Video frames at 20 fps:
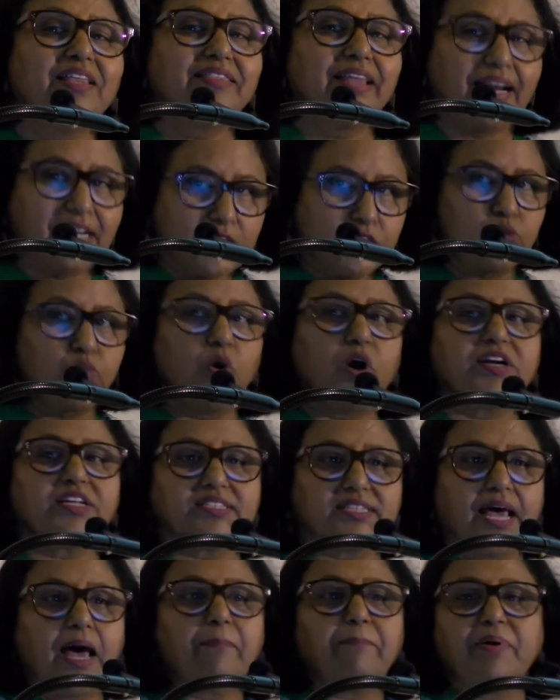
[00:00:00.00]
That is what is
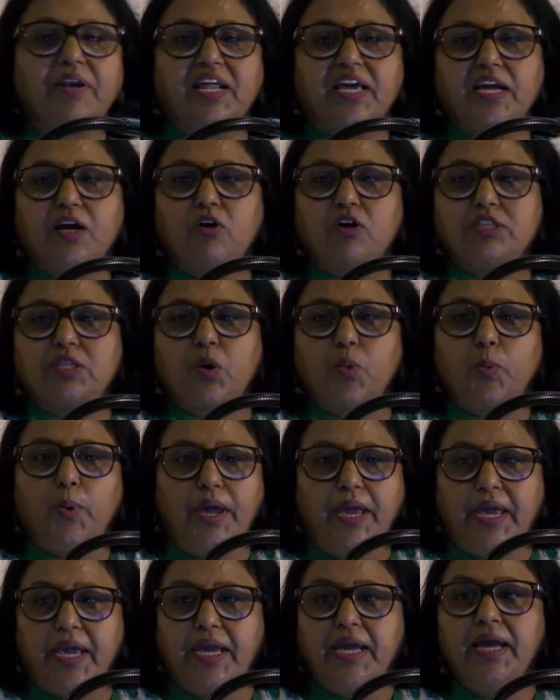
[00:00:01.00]
happening on the
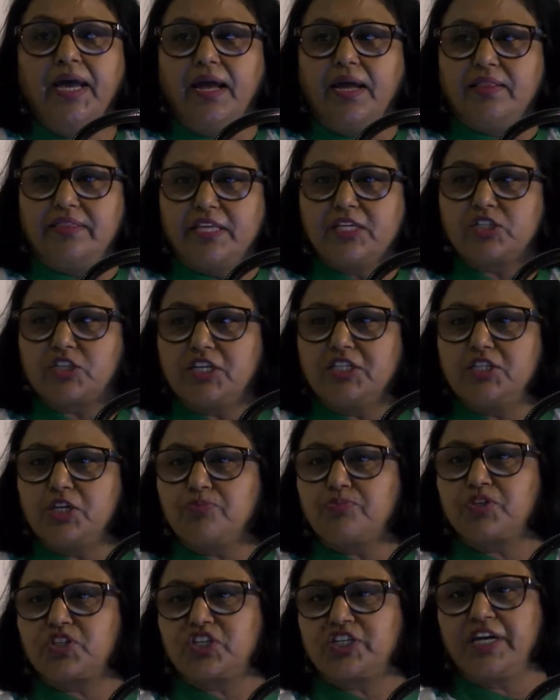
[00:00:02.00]
way this
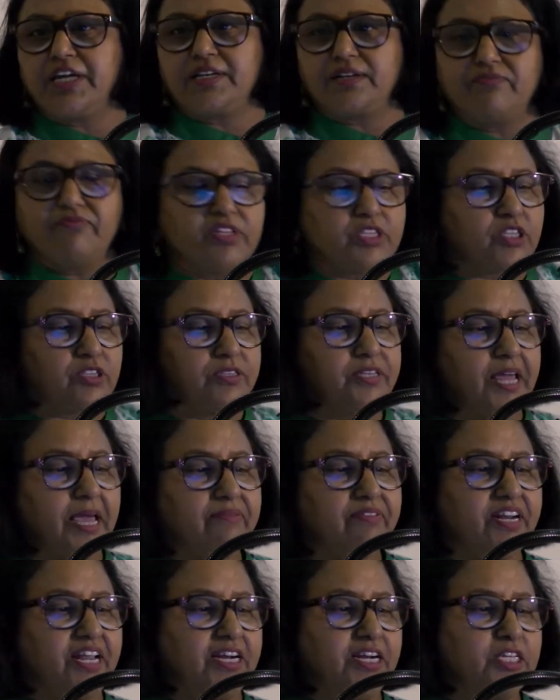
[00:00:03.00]
Egyptian, with
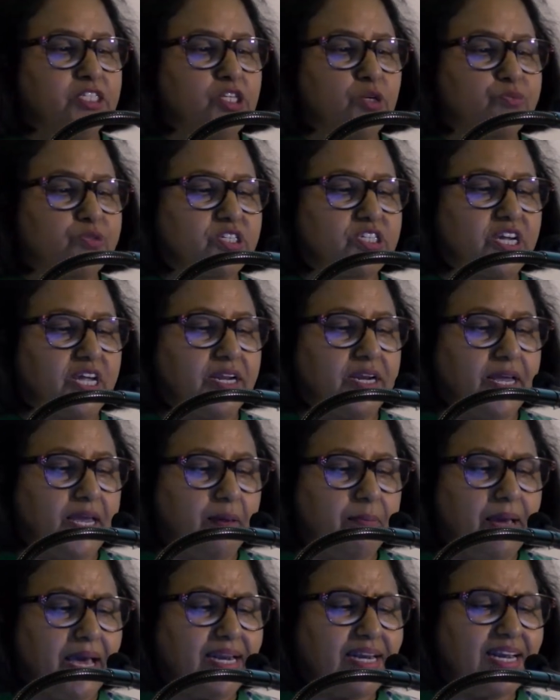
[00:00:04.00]
David and Egyptian.
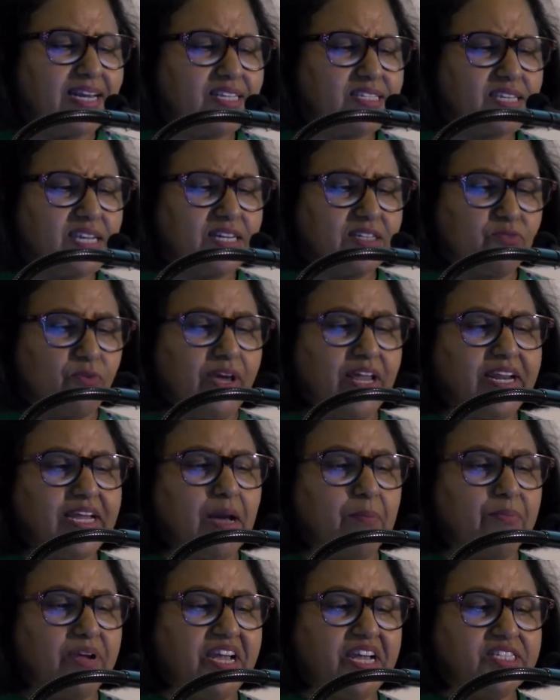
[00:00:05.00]
Amen. It isn't very
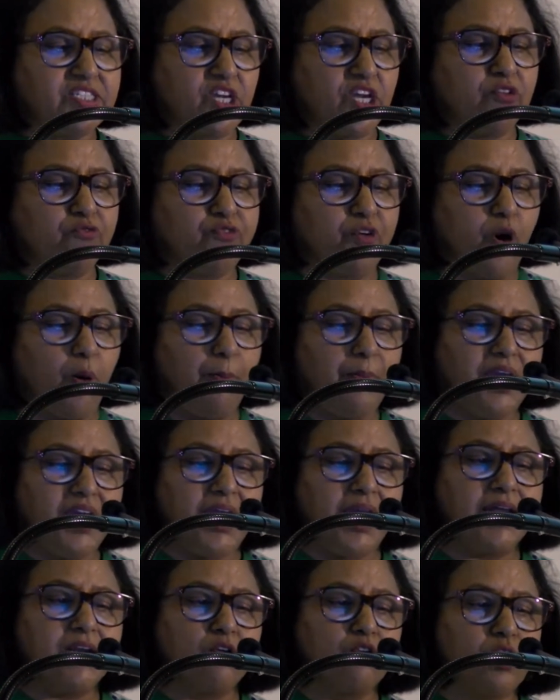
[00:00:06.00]
amazing for me.
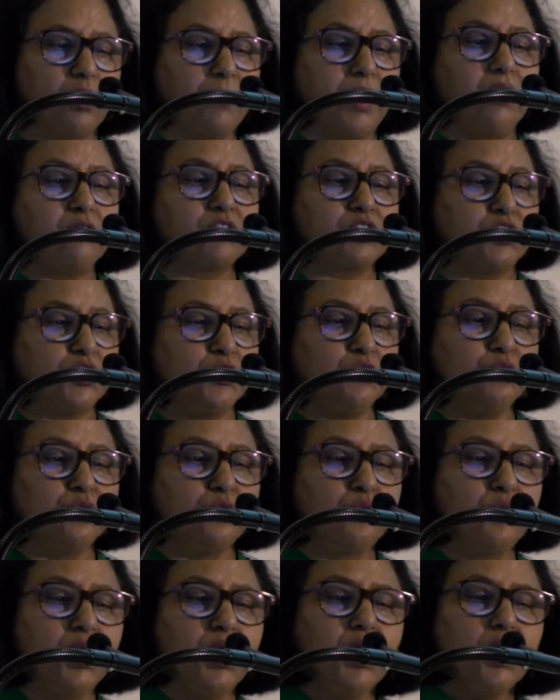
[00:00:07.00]
I don't know about
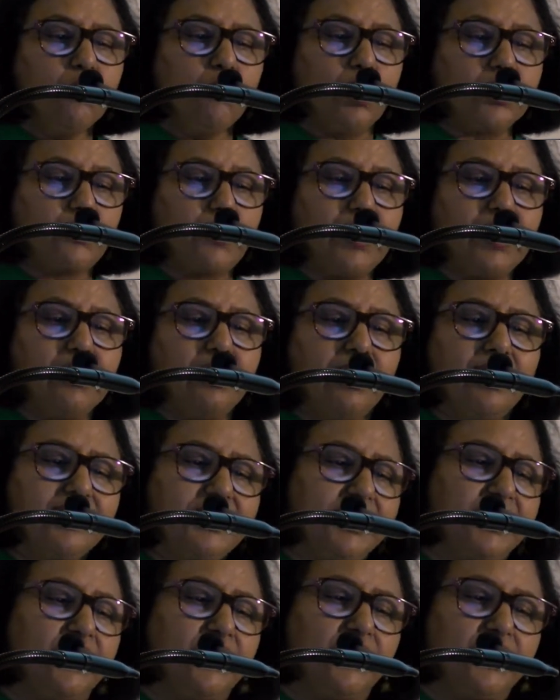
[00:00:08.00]
you. What we learn
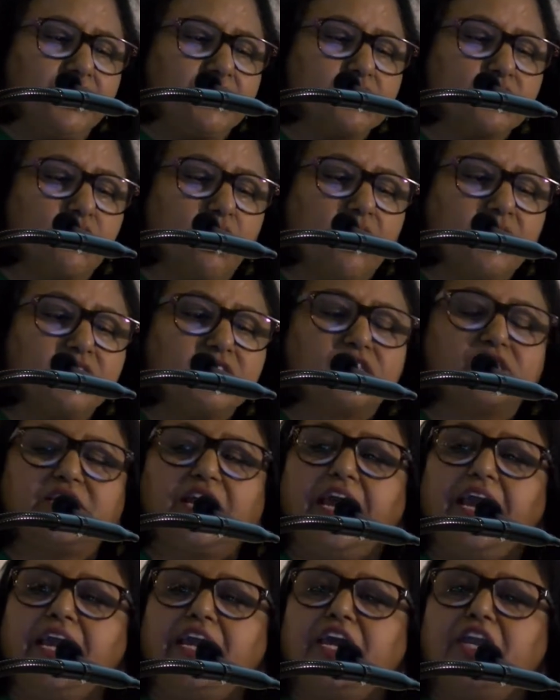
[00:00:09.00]
here is God is
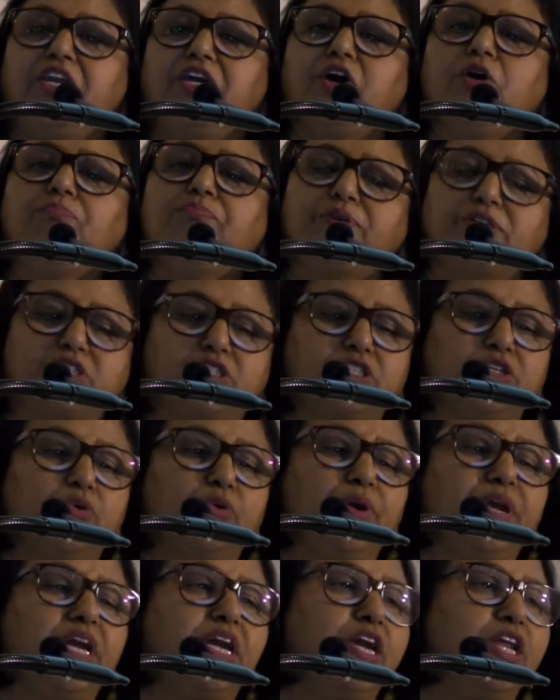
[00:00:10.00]
saying, in your
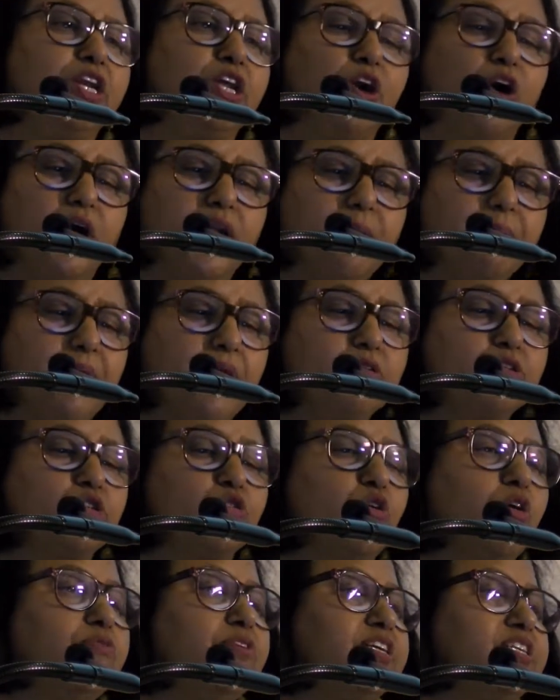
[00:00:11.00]
pursuing, in your about
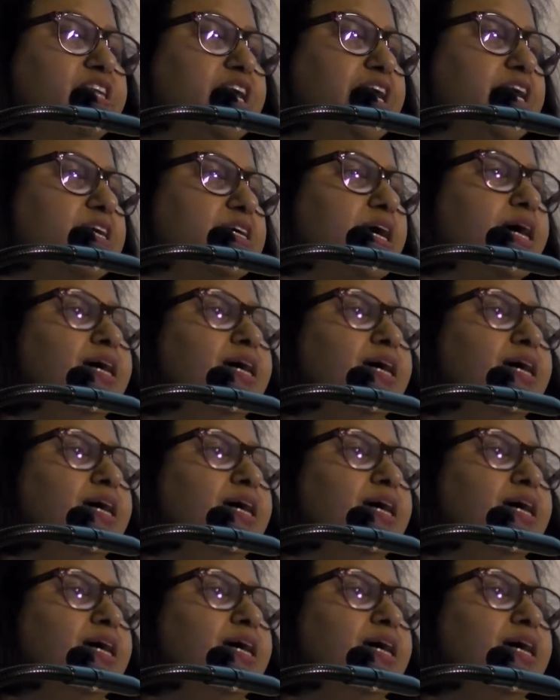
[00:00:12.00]
to overtake,